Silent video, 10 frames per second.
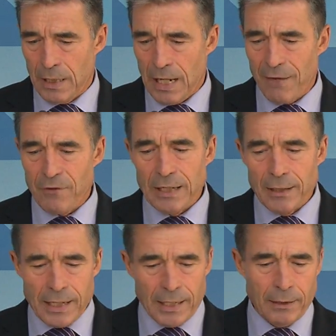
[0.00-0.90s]
have
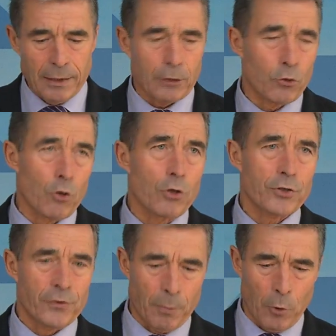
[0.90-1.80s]
illegally
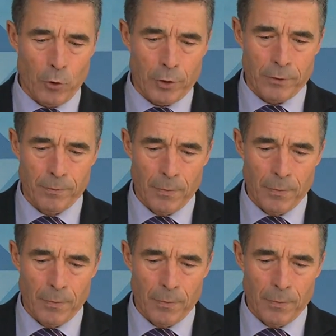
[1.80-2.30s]
crossed the border